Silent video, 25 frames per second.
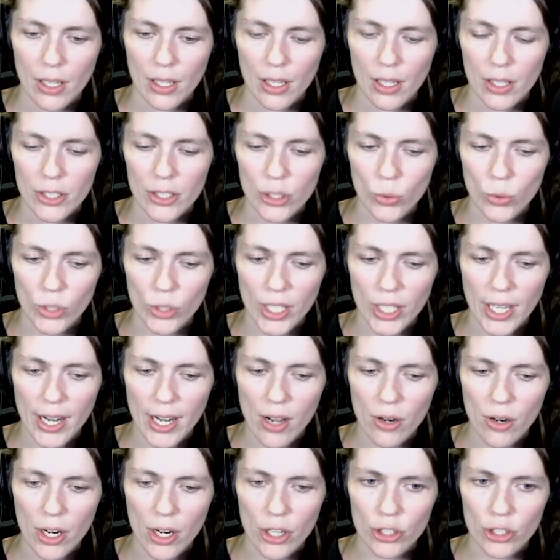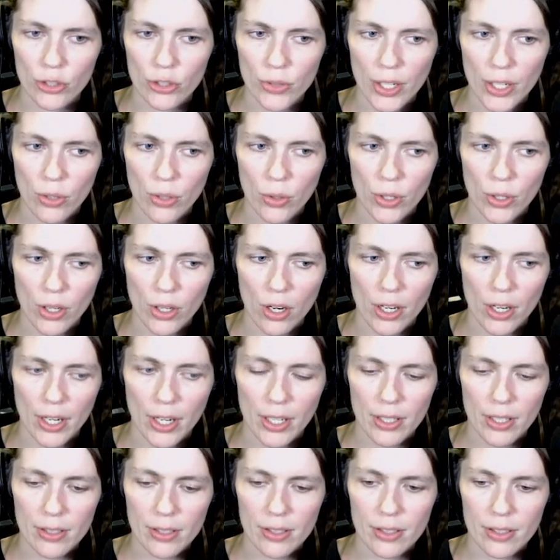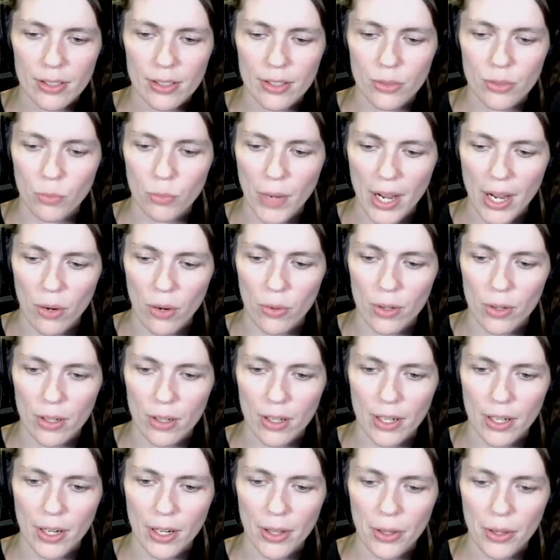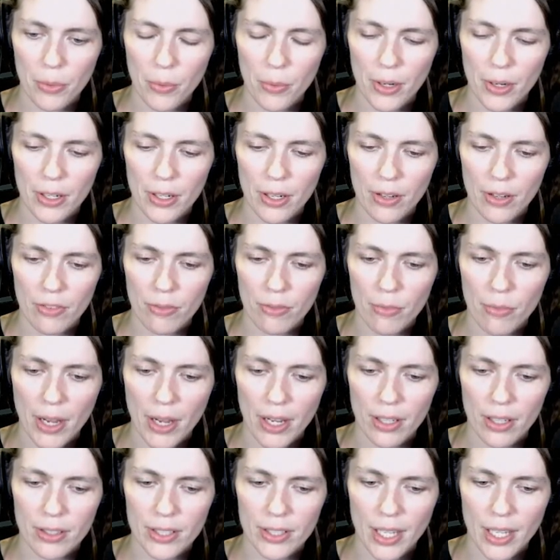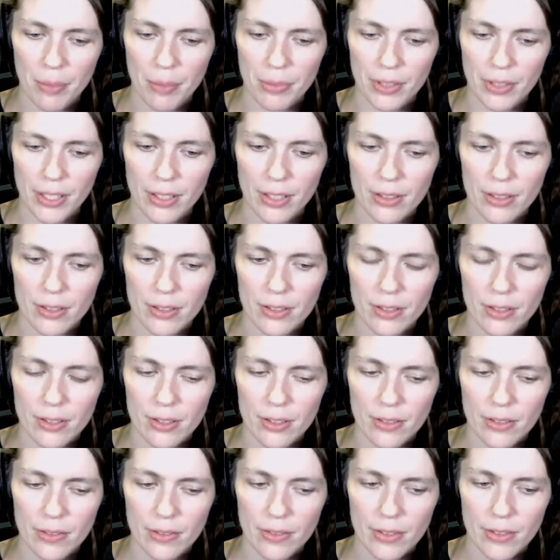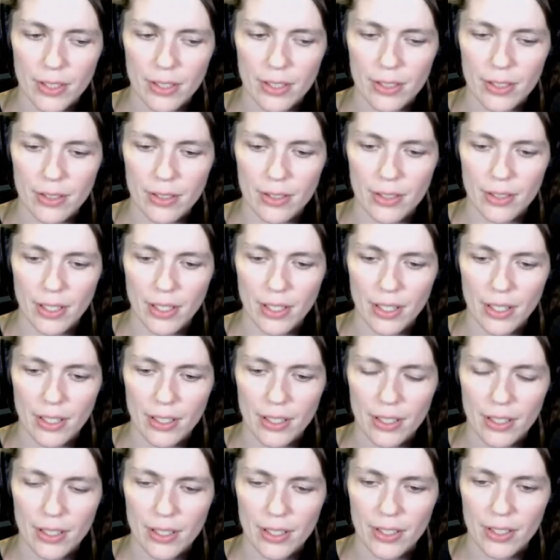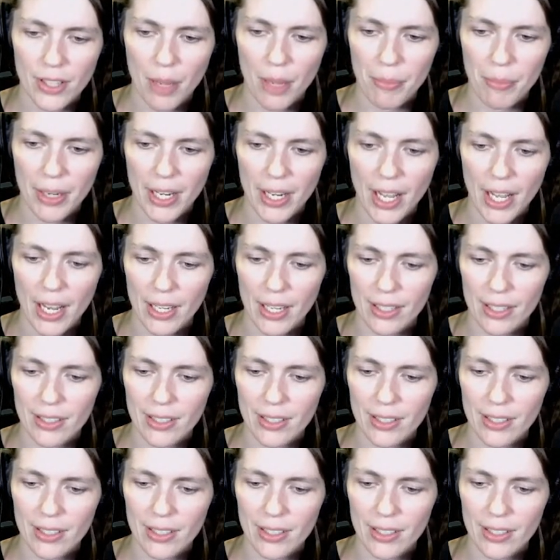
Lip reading: So we'll get out our Dreadhorde Arcanist. Wow, another one of my untapped lands. This is not my day.